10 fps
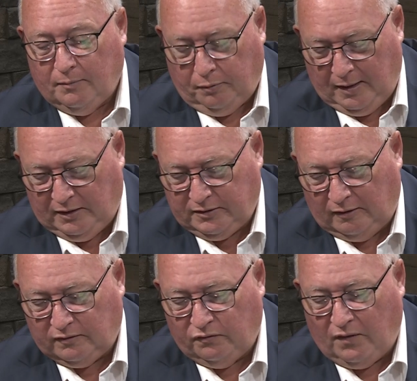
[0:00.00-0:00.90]
Parade
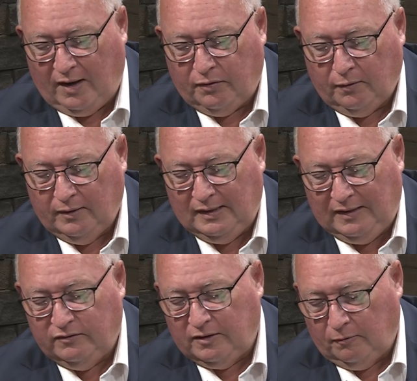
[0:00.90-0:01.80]
starts at 5:30,
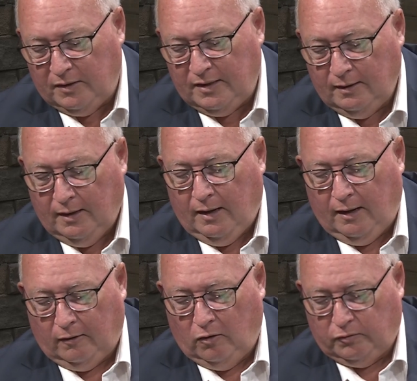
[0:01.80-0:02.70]
leaves the arena,
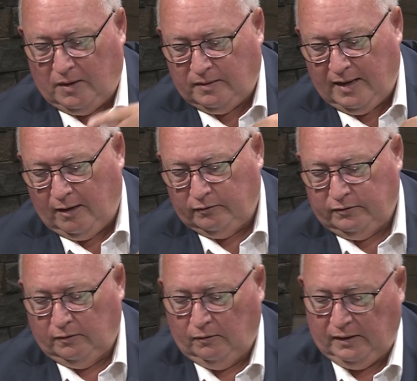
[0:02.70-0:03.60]
and goes right down
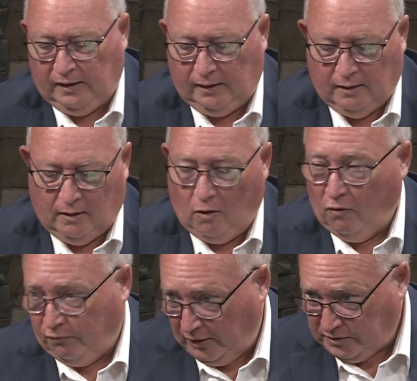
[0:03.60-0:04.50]
to the
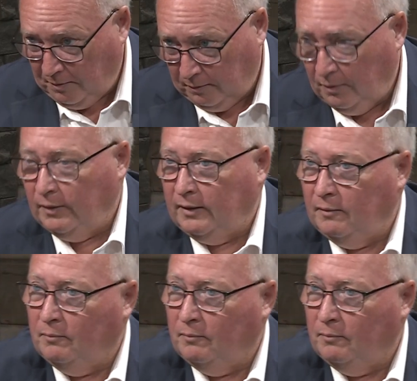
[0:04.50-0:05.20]
old Fresh Mart building at